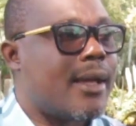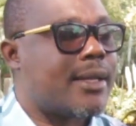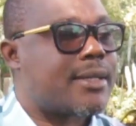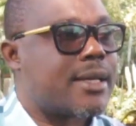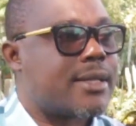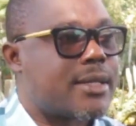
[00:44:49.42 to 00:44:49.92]

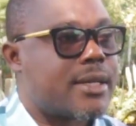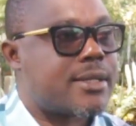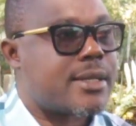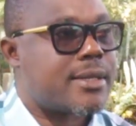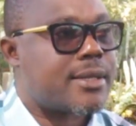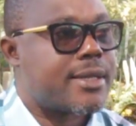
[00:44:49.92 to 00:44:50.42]

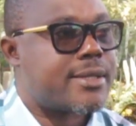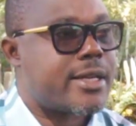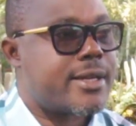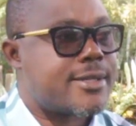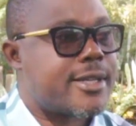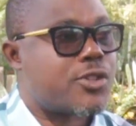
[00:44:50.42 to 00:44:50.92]

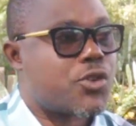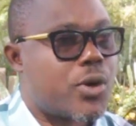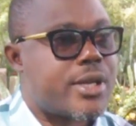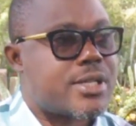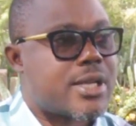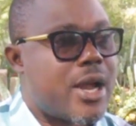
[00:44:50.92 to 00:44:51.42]
it's a
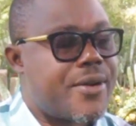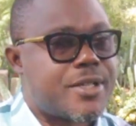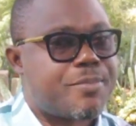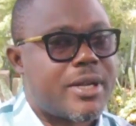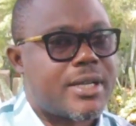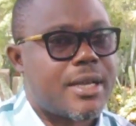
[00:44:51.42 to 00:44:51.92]
choice. I
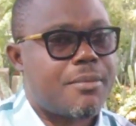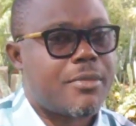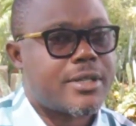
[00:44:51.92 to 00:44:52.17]
respect them.